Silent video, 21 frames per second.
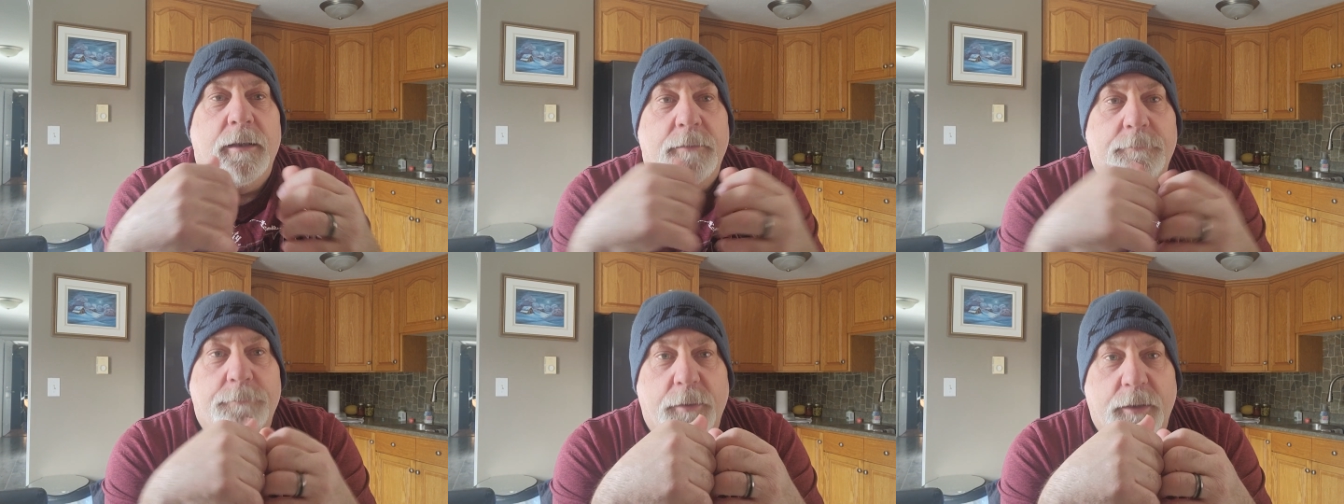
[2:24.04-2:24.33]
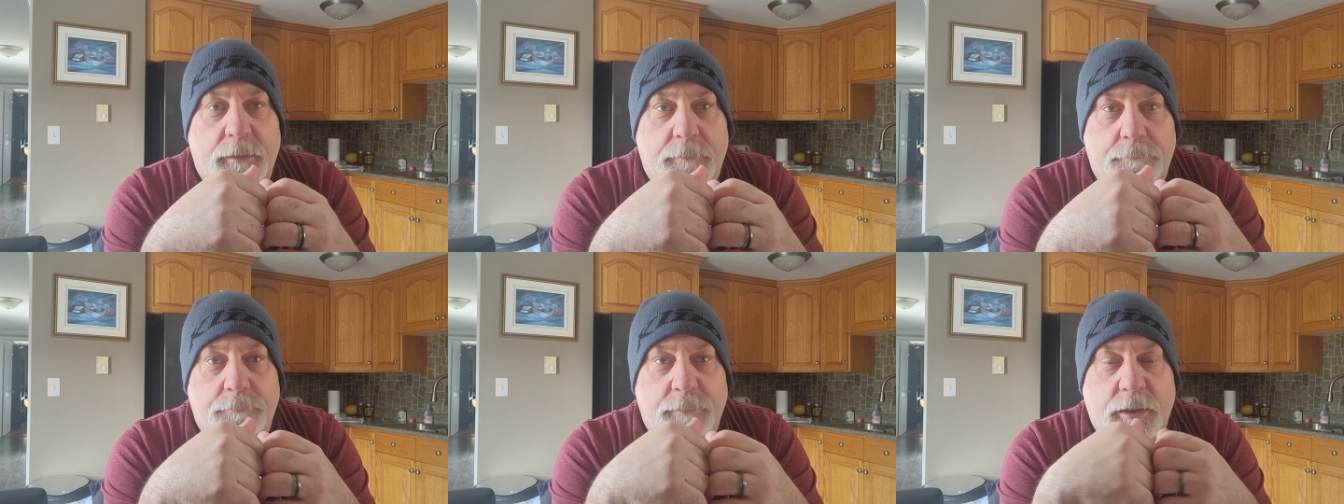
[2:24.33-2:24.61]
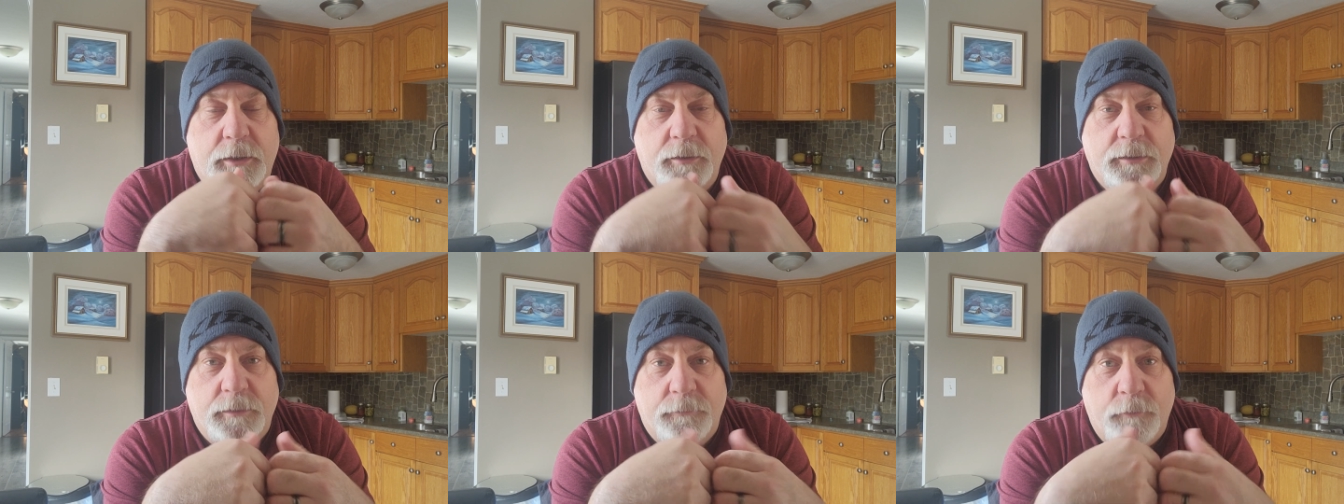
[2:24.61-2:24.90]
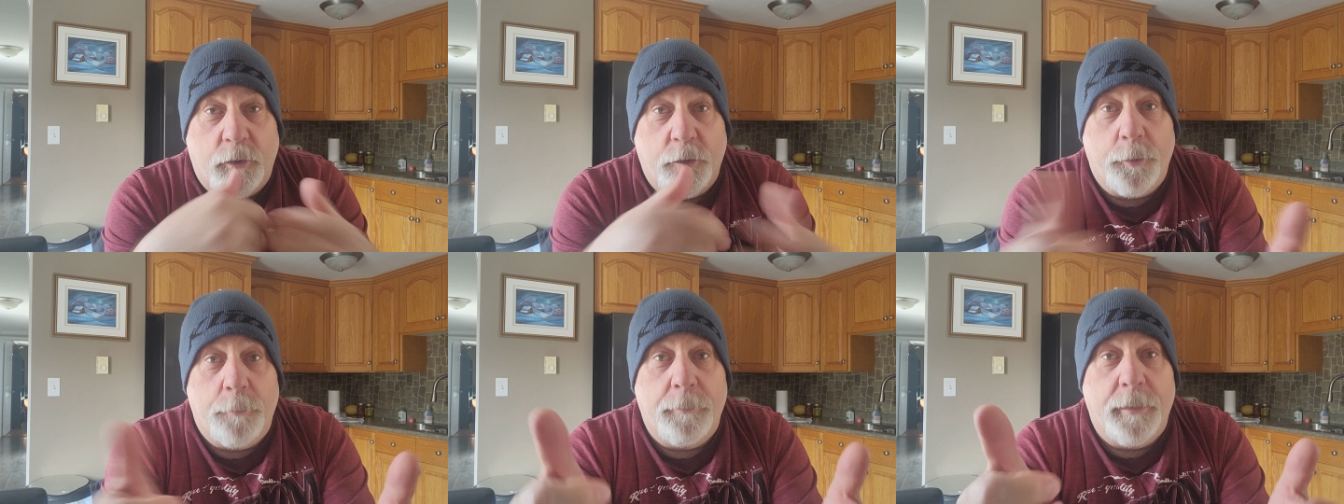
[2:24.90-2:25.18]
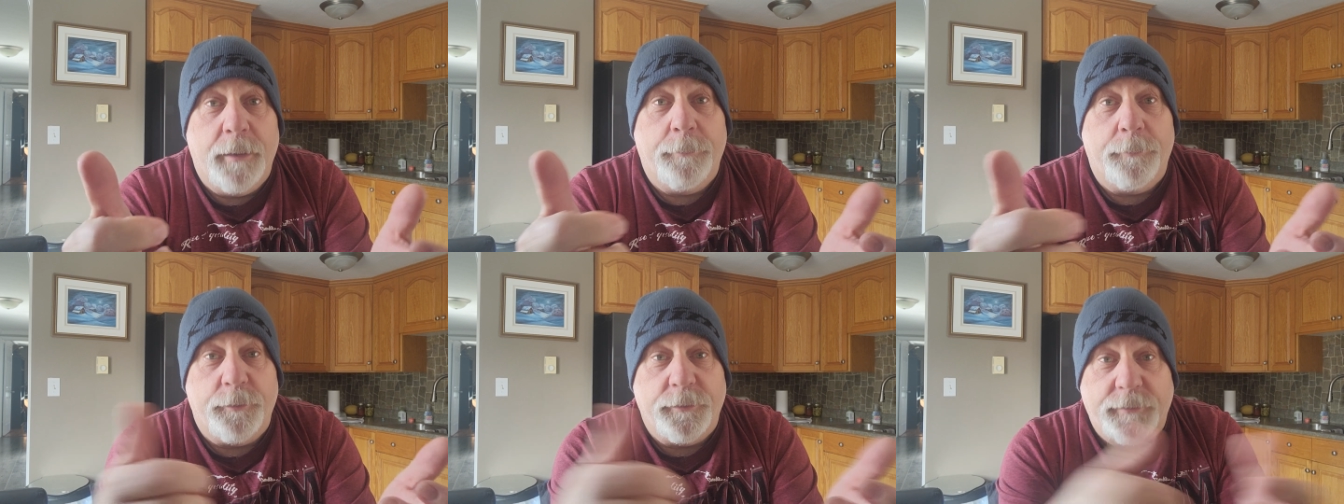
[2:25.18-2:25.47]
because of all the
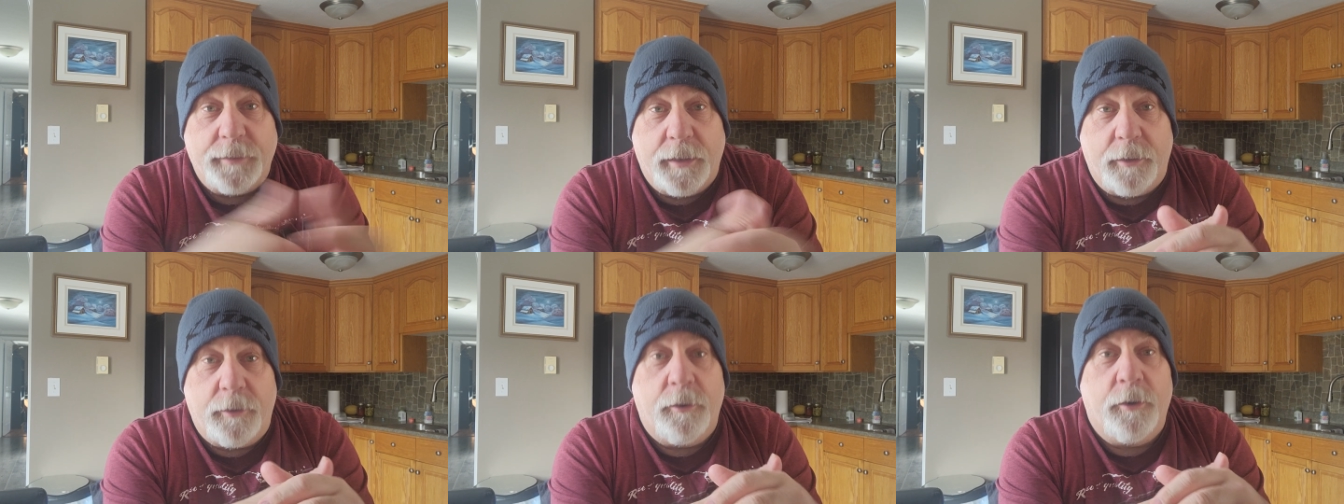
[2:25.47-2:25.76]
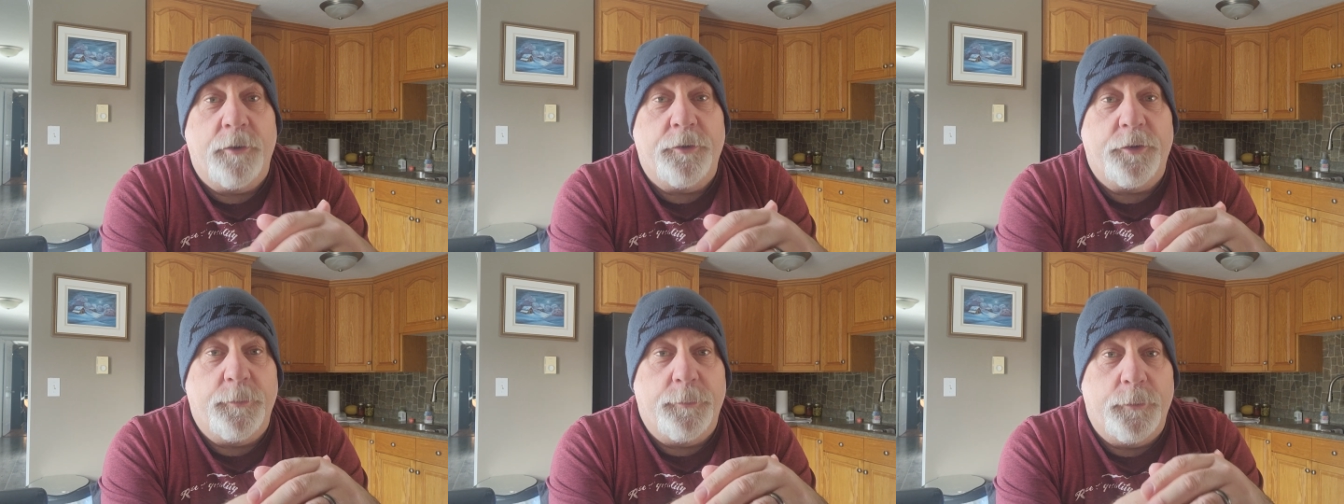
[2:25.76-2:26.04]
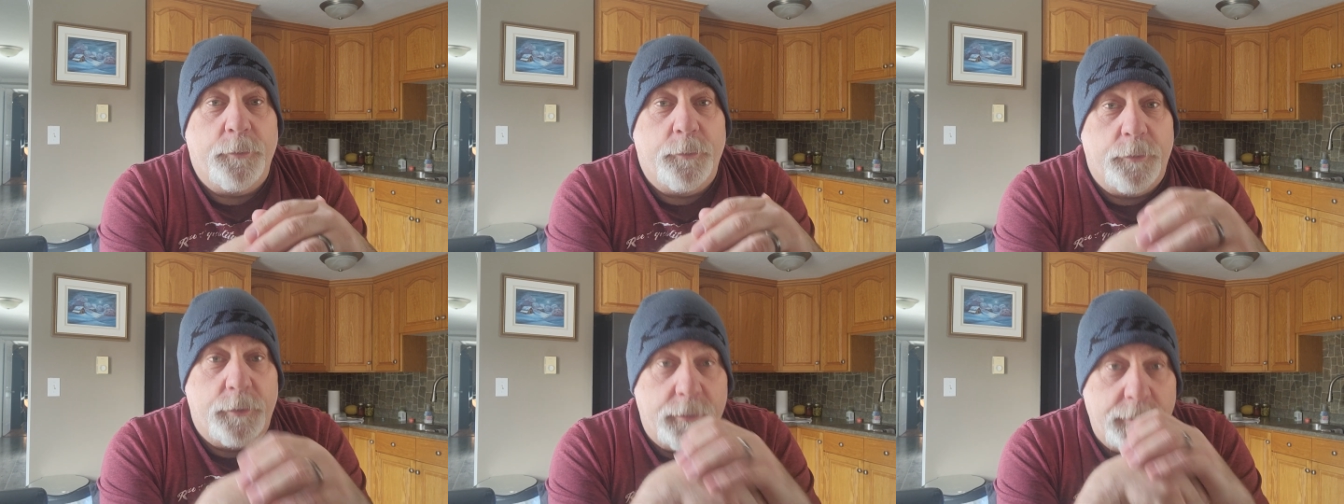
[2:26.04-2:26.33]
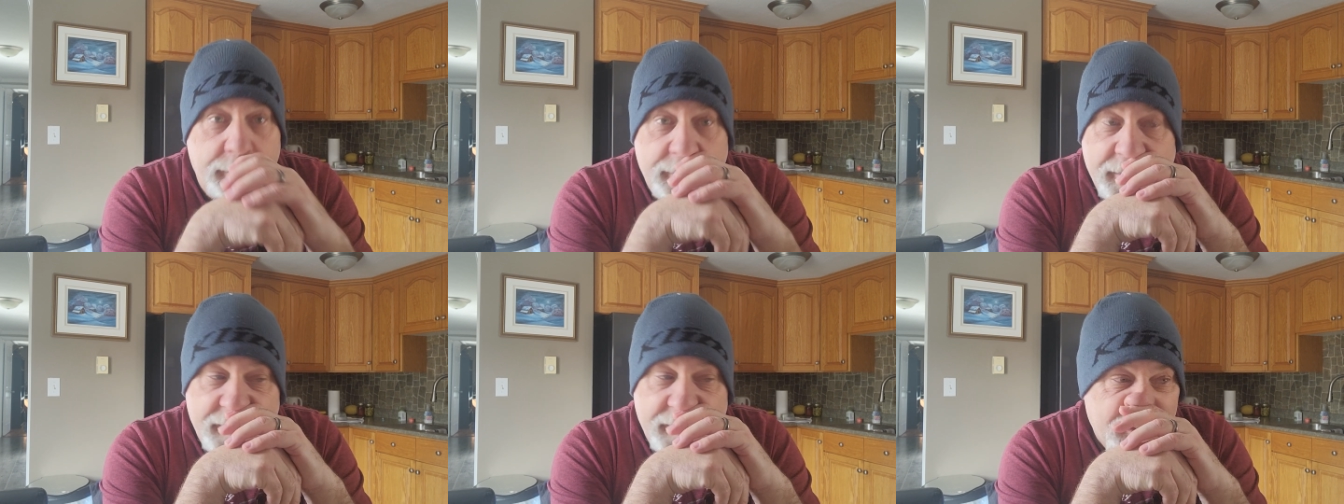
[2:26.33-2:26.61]
members that contributed.